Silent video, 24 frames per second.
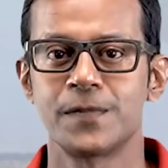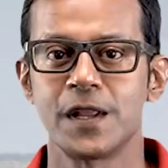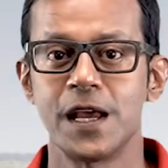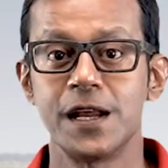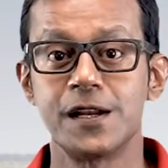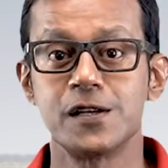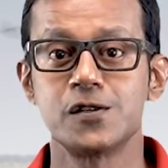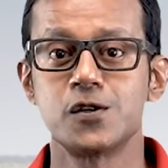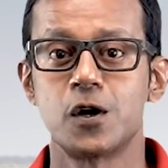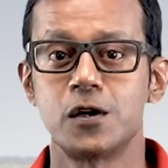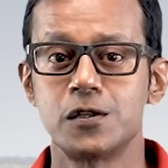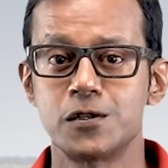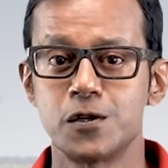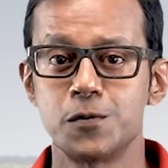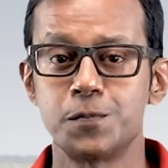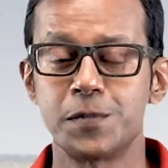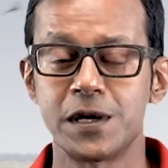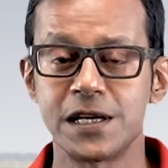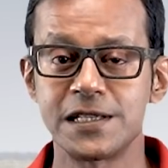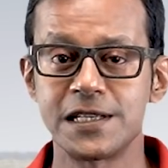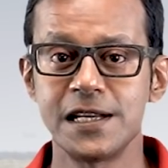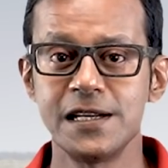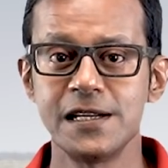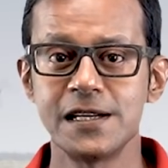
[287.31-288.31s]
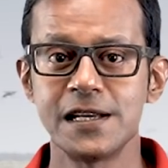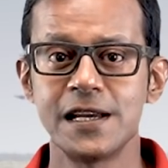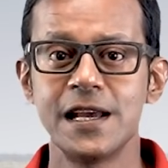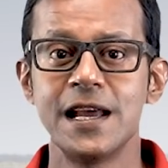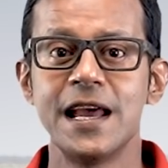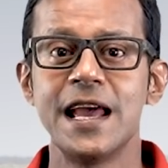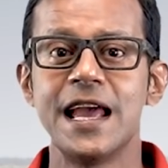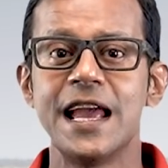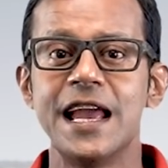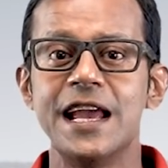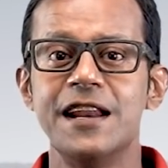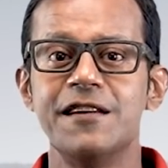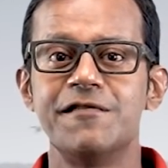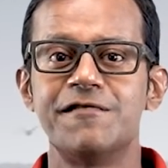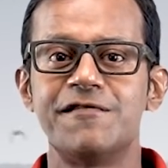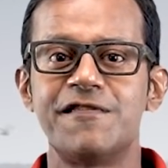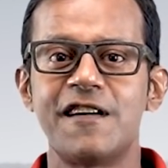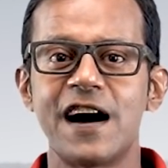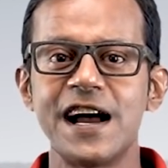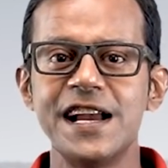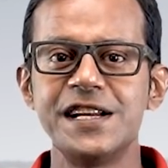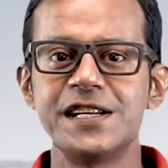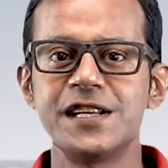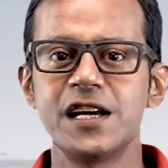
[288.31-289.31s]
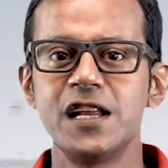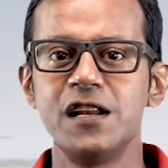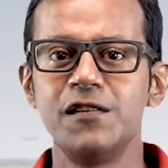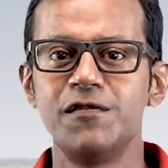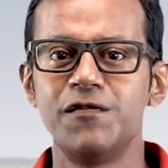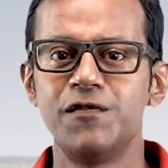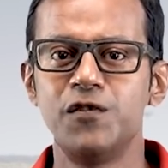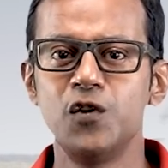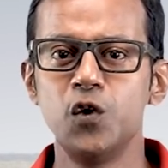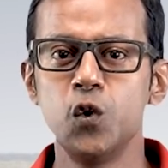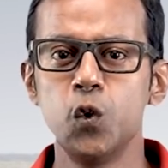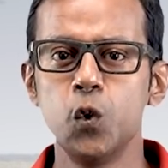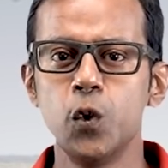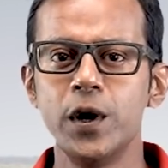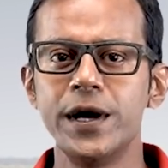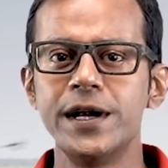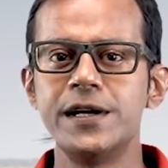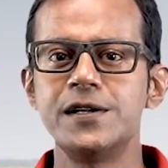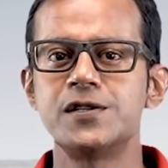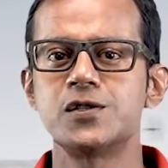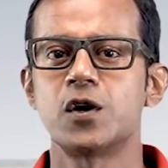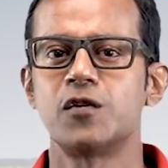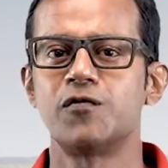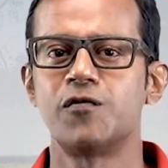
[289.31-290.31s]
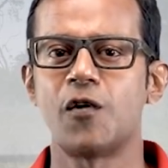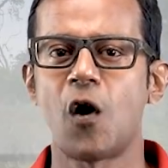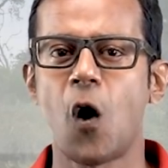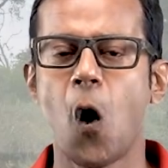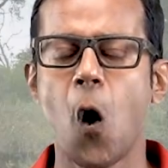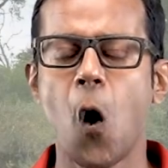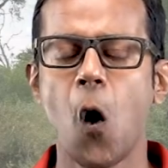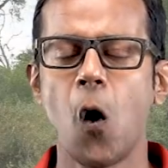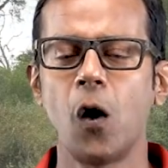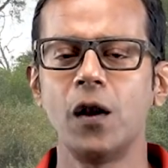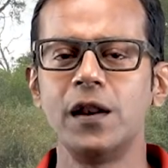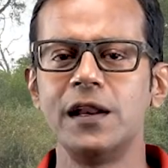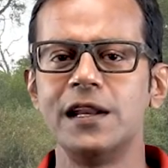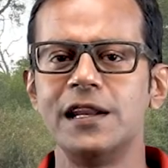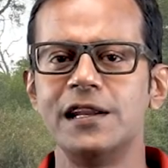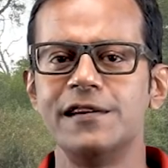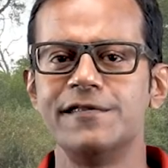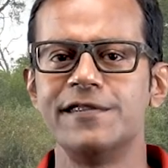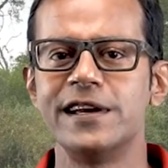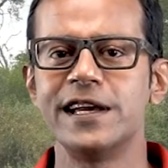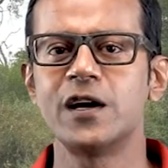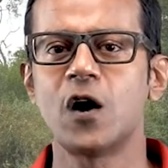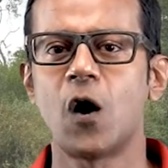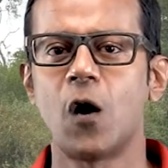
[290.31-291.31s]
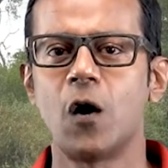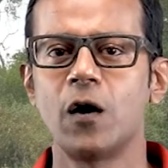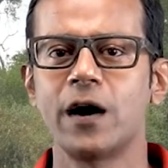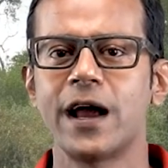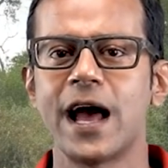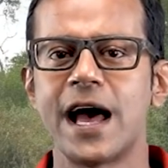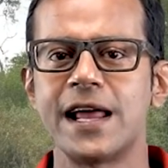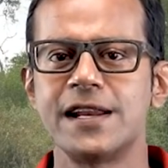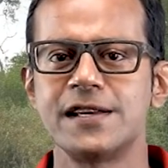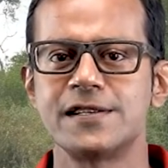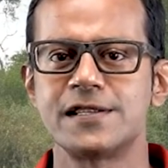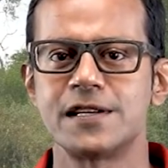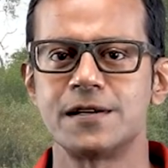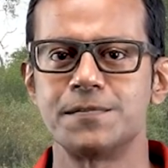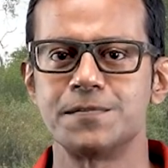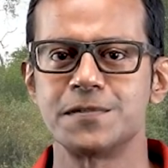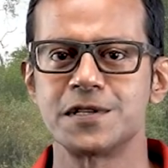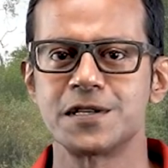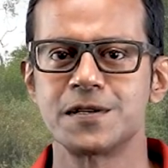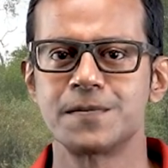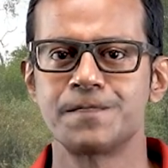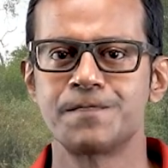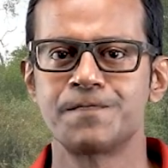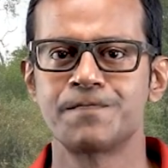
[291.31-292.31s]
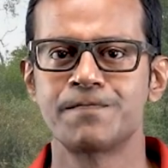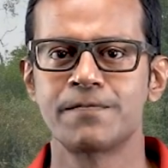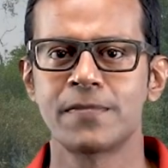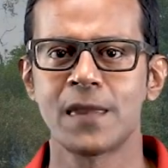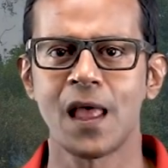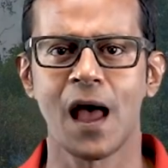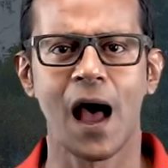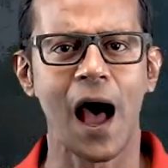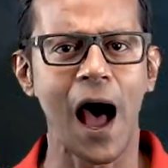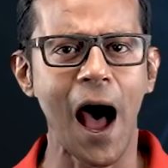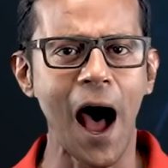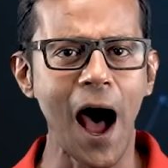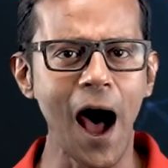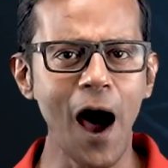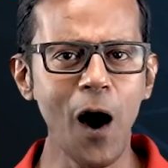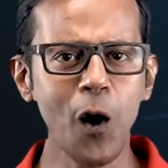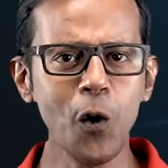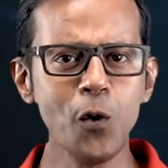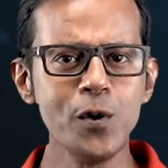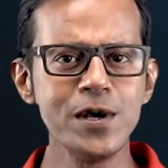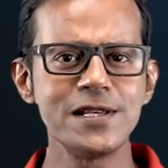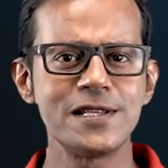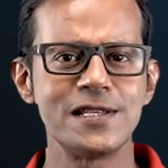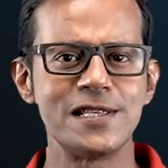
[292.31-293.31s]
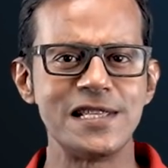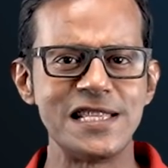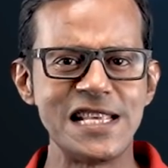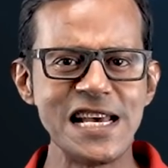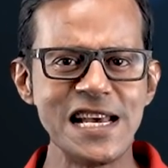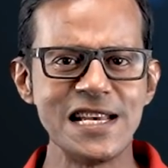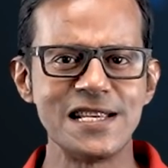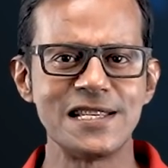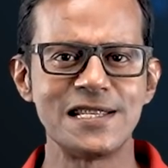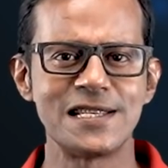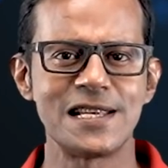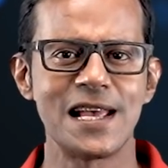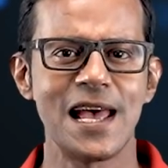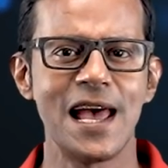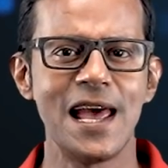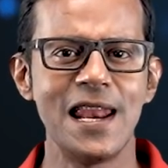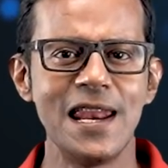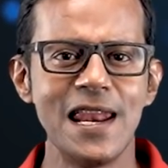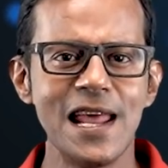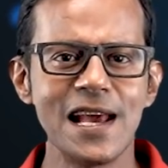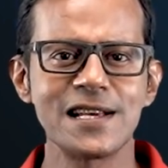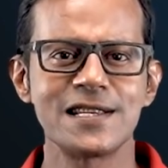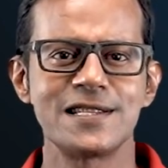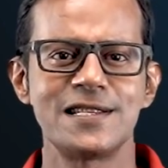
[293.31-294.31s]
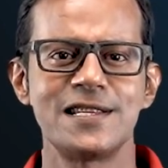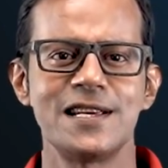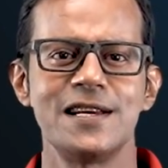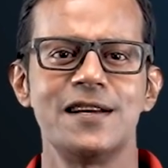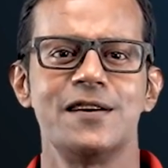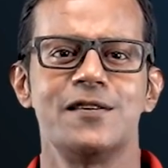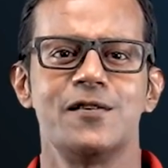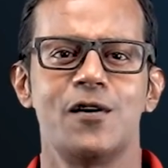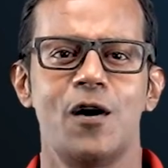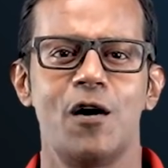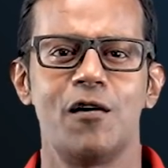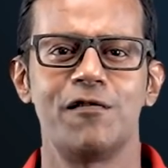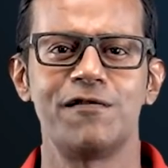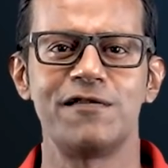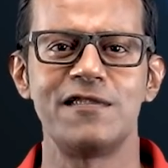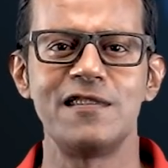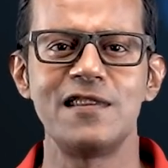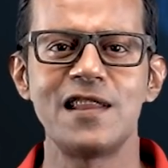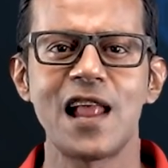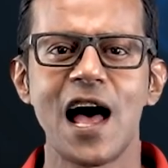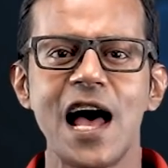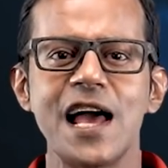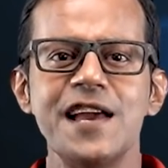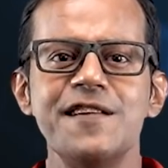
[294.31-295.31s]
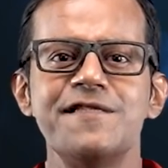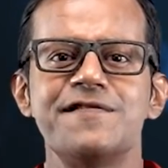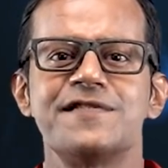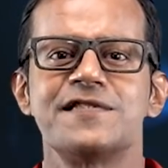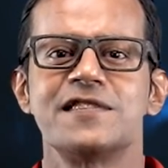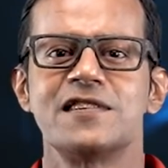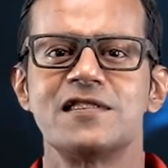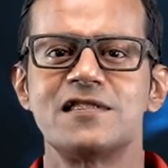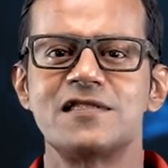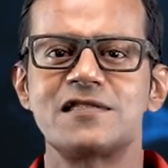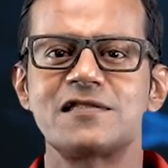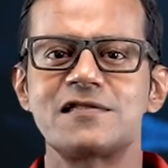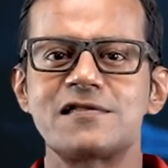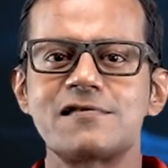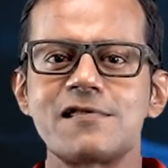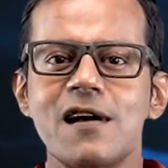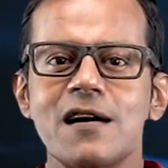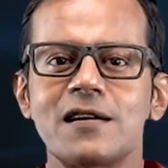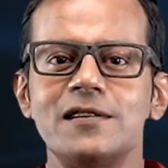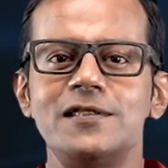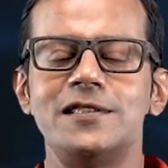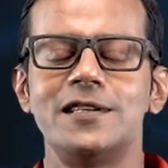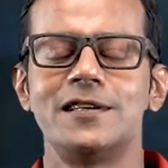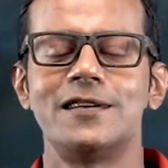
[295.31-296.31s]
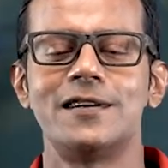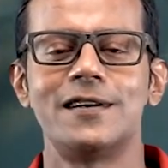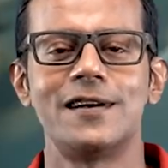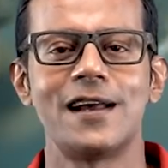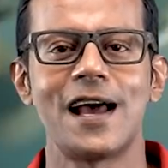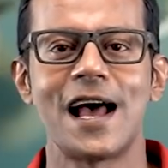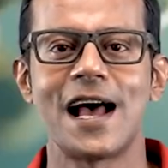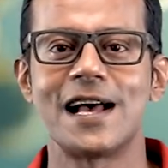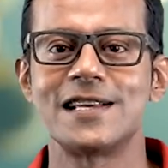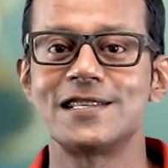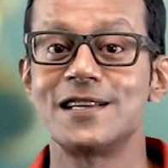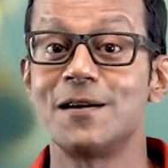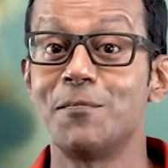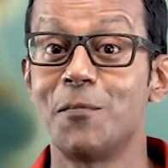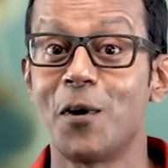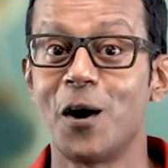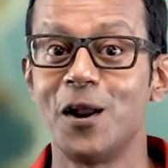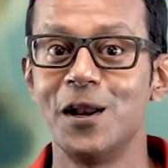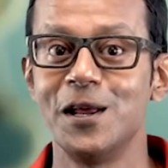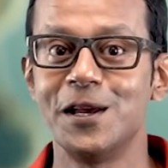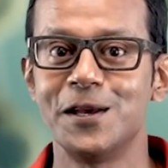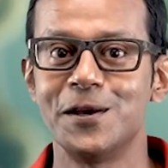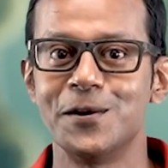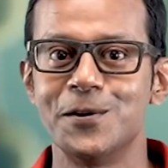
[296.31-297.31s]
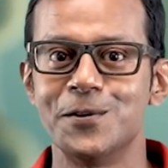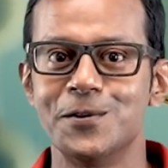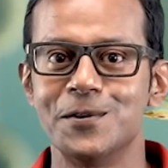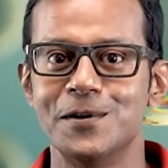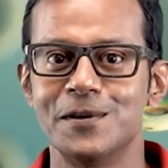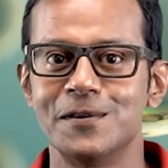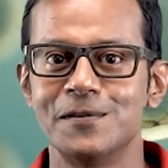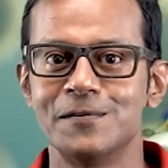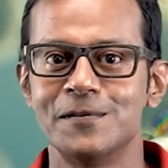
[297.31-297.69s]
It is also present in vital fluids of all living organisms. How is this elixir of life structured as a molecule?